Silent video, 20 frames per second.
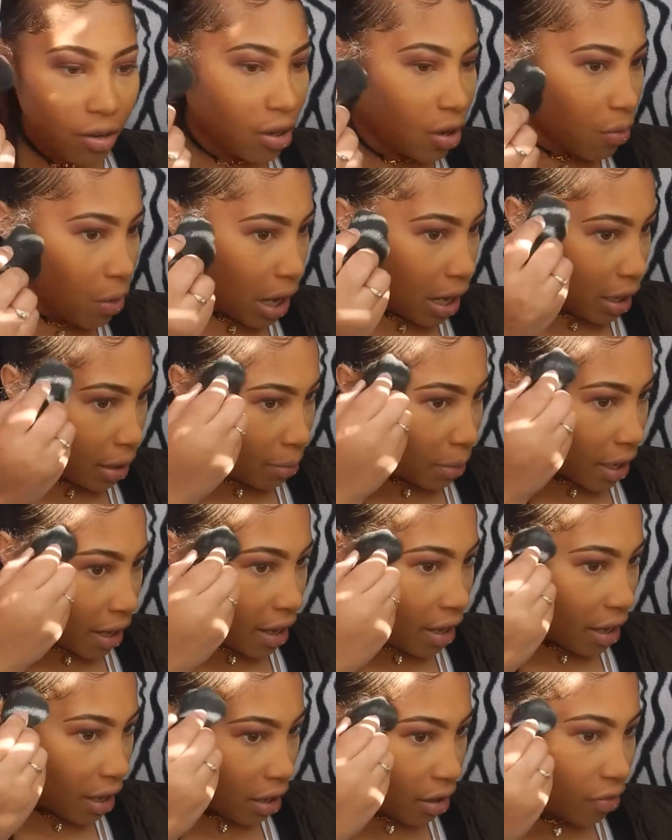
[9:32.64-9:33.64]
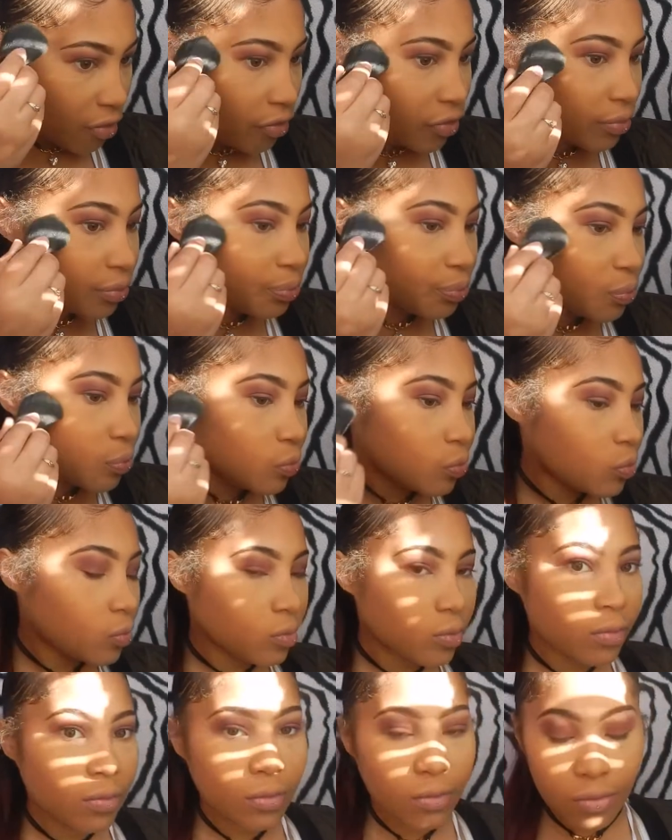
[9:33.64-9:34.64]
don't know why, but I have.
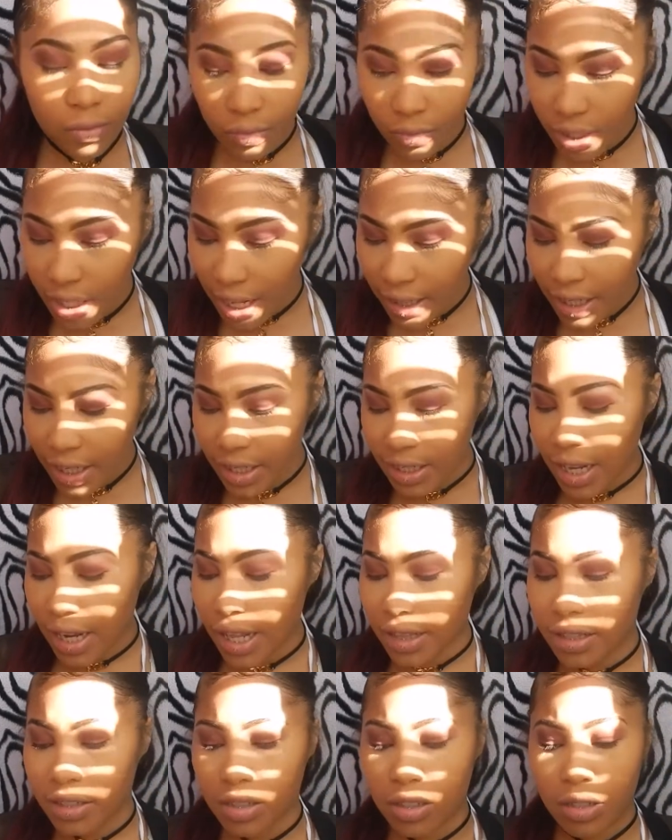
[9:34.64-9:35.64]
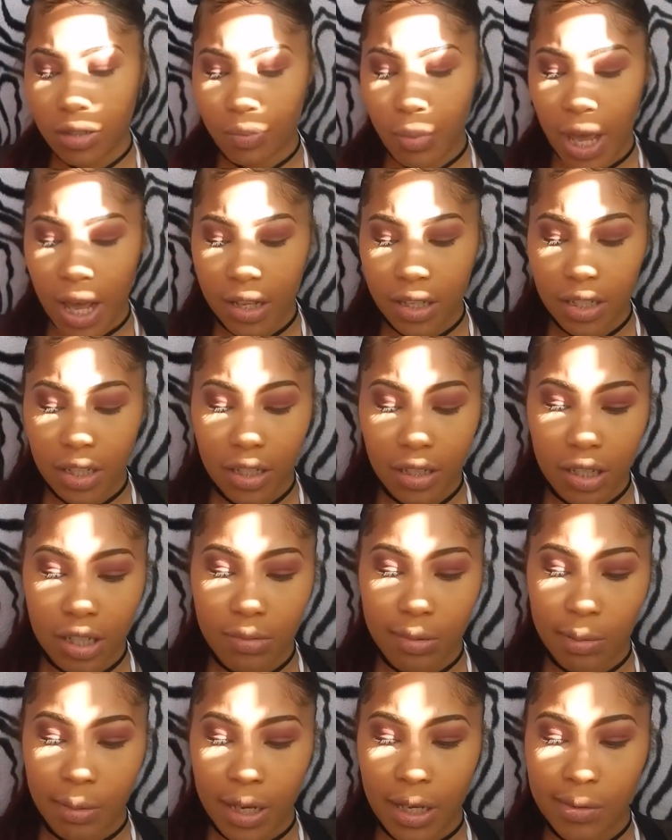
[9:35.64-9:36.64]
I think because I got this palette,
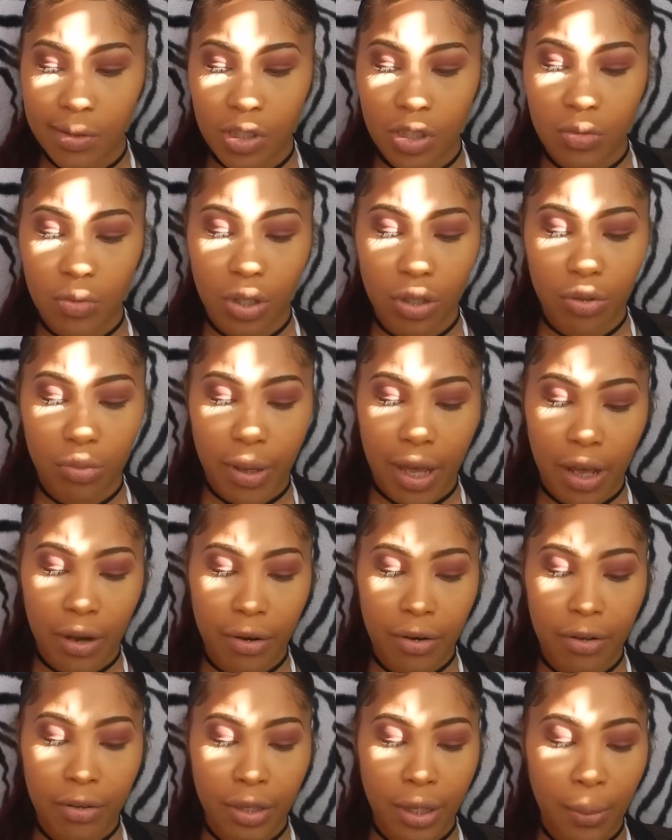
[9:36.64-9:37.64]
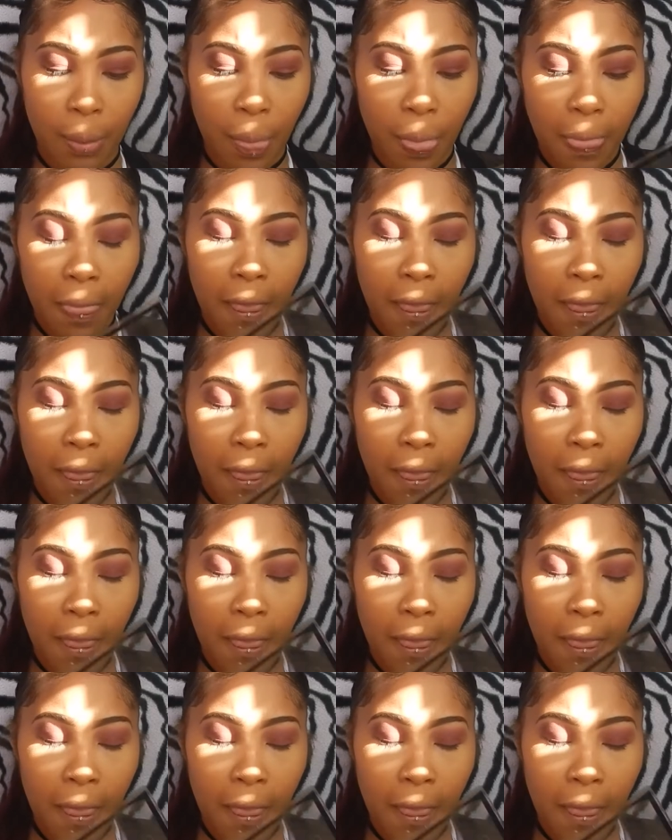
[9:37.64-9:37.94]
it's been making just want to do powder on me.